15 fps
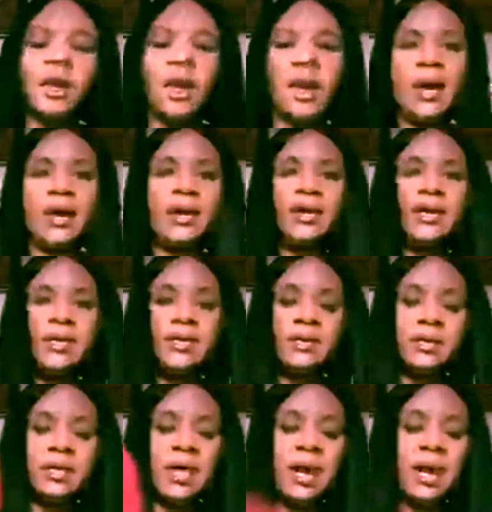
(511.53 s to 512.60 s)

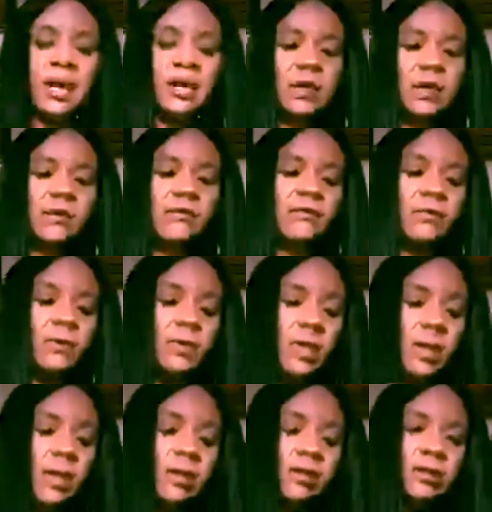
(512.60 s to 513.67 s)
And that, if you
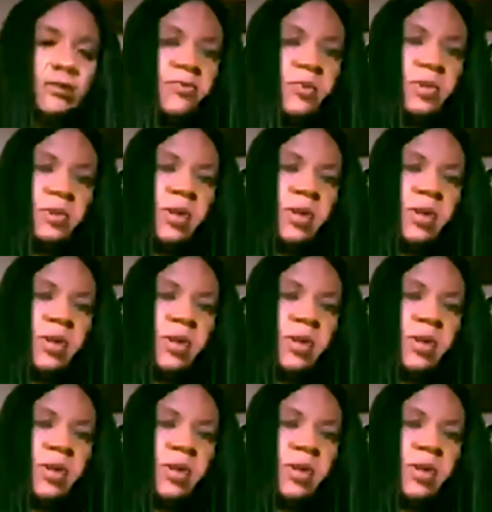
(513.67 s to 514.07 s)
can fit